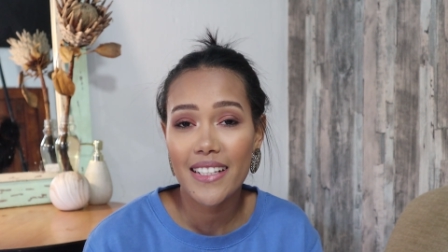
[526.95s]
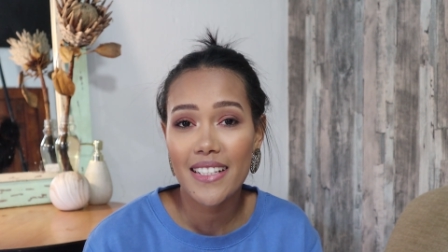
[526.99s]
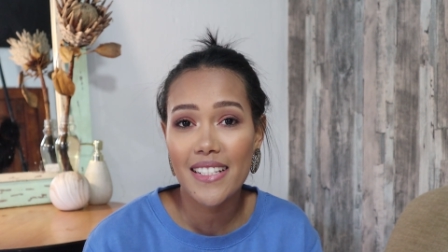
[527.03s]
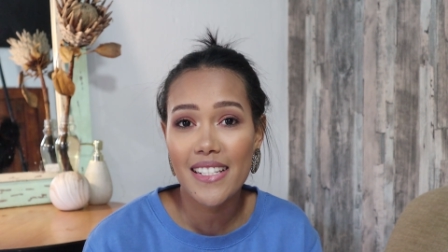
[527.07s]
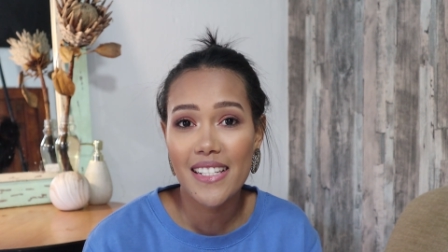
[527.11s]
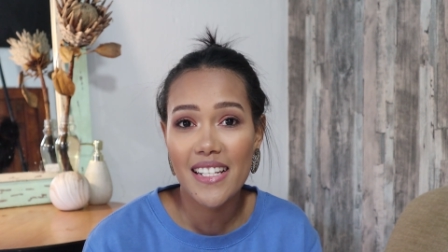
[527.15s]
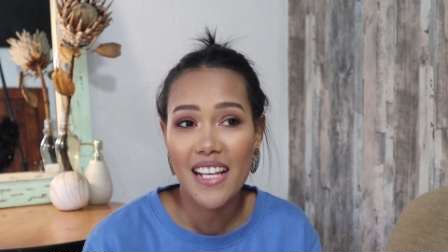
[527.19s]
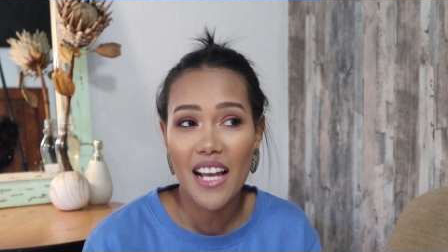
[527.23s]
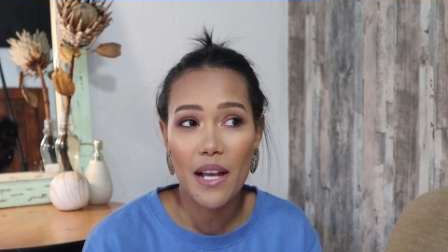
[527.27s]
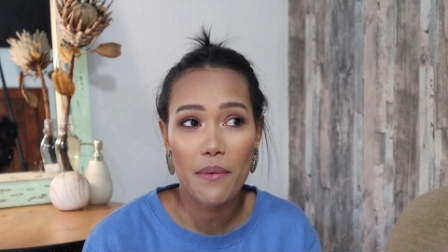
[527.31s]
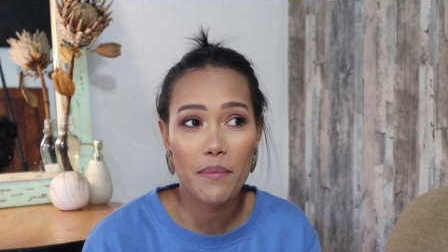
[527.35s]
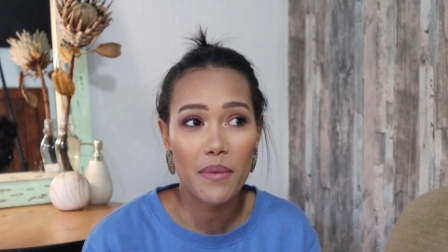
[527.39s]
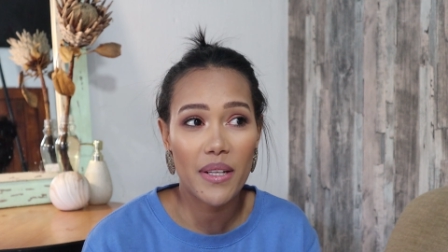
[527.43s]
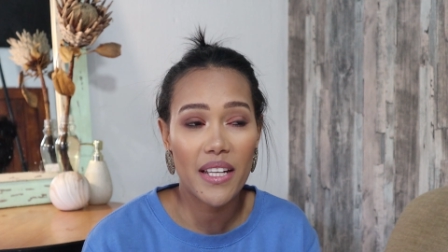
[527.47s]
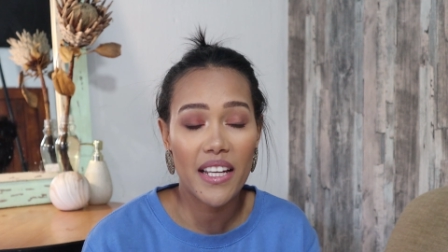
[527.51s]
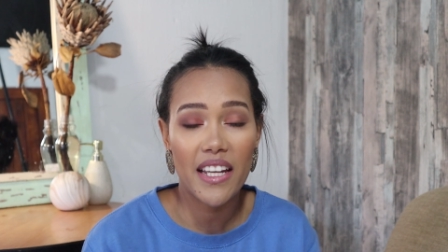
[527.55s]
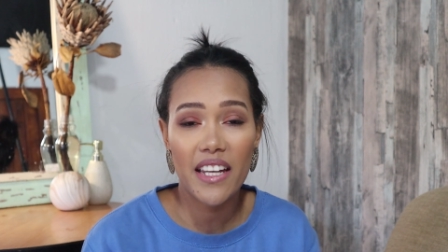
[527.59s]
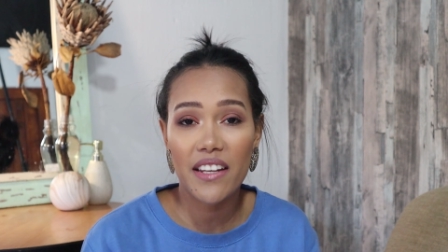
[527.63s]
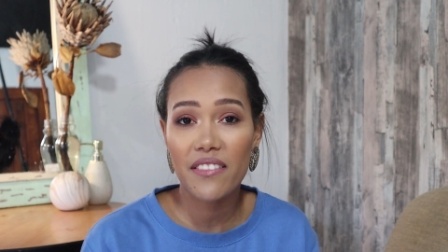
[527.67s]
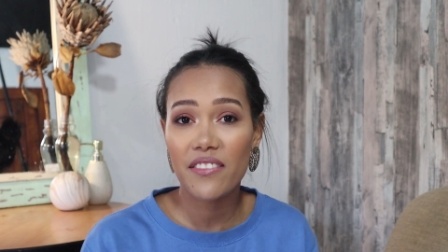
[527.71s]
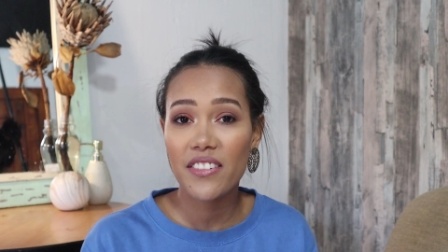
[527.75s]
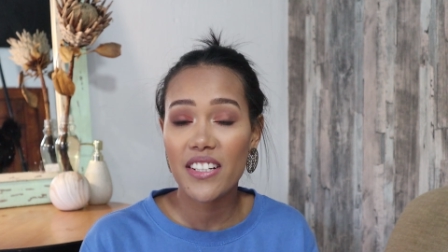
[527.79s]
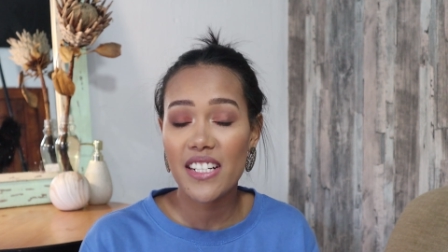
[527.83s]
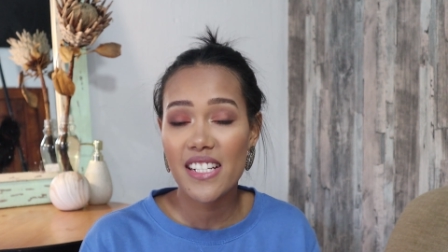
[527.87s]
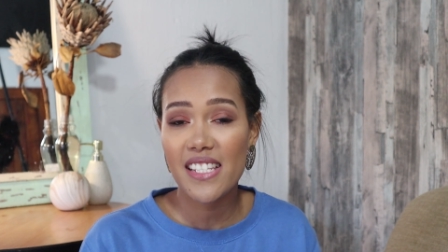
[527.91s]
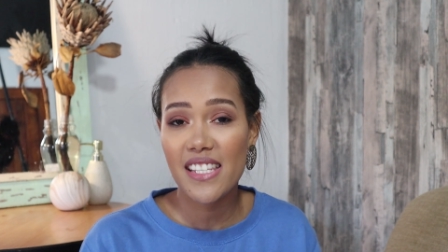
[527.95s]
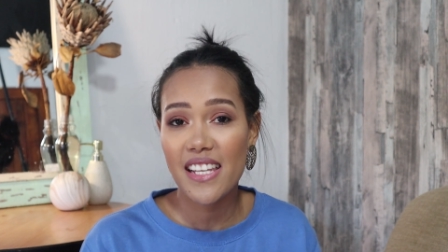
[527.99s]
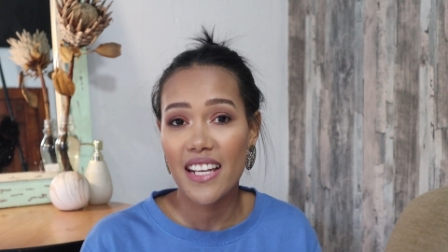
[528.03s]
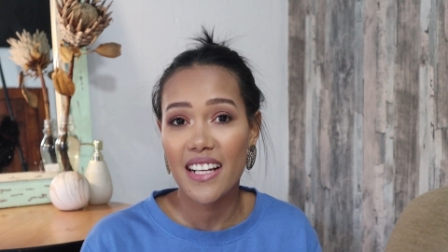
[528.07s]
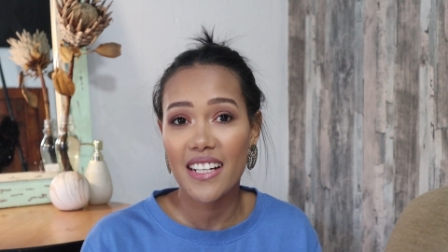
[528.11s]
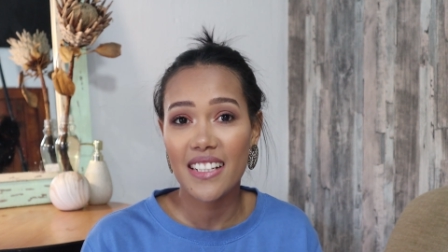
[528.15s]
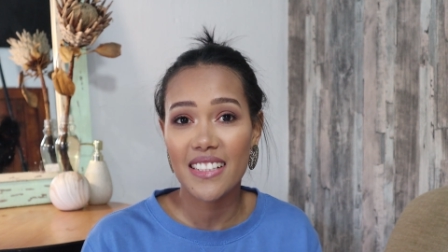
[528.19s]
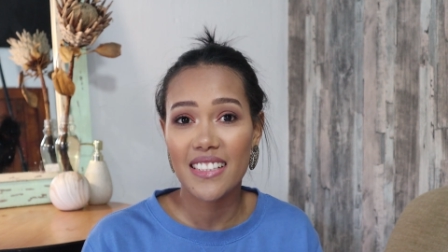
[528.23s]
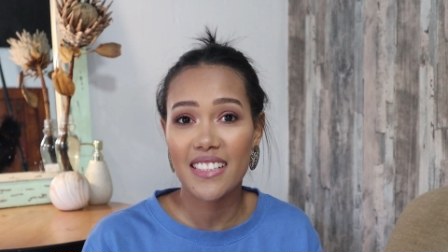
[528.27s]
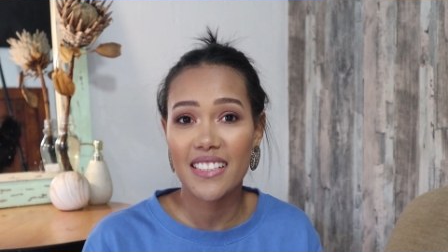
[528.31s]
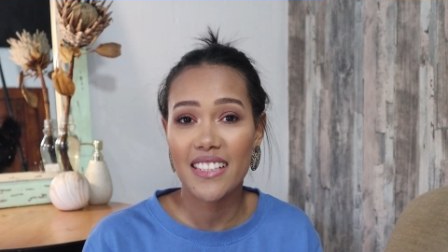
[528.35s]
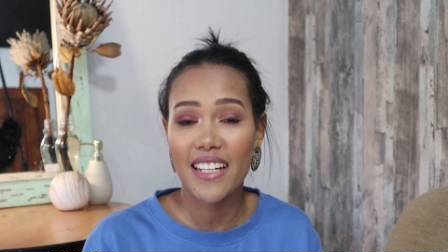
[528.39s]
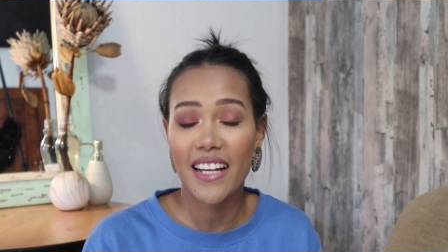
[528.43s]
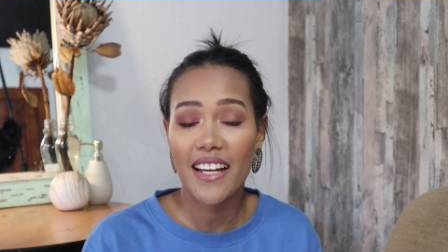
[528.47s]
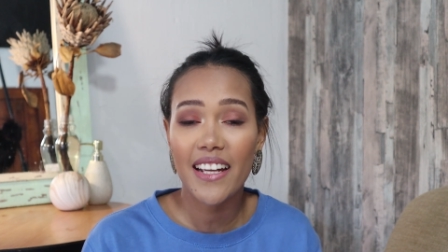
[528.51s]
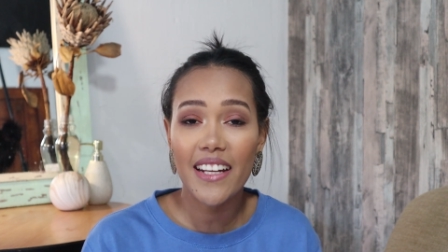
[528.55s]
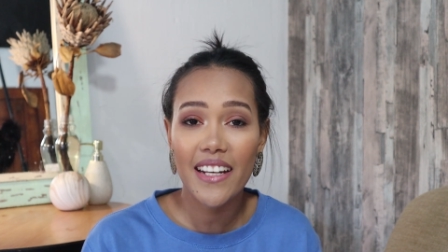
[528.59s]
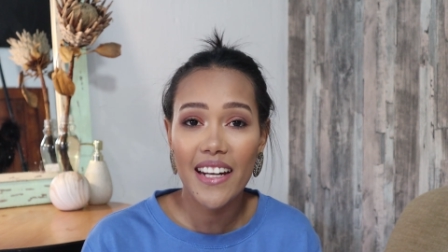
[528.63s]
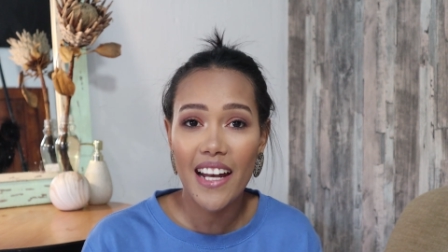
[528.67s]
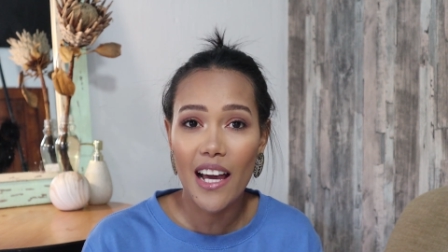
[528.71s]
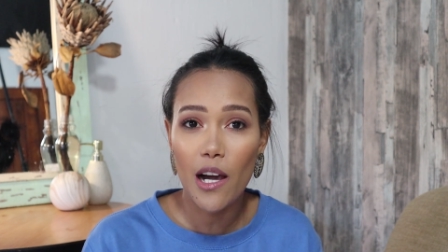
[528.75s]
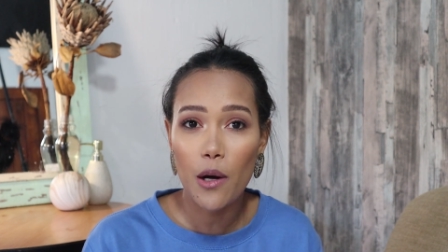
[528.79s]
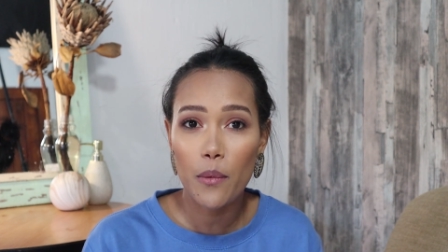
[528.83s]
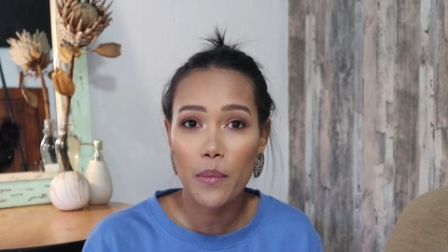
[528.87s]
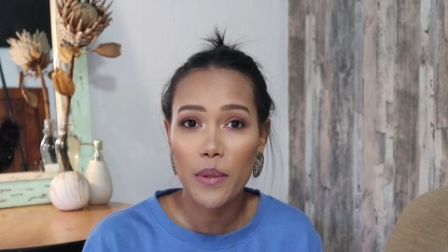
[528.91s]
is coming every second day
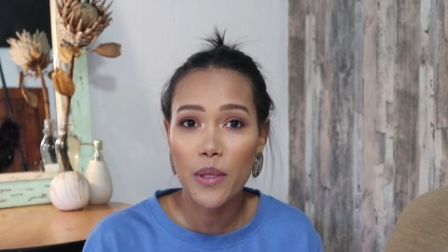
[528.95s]
now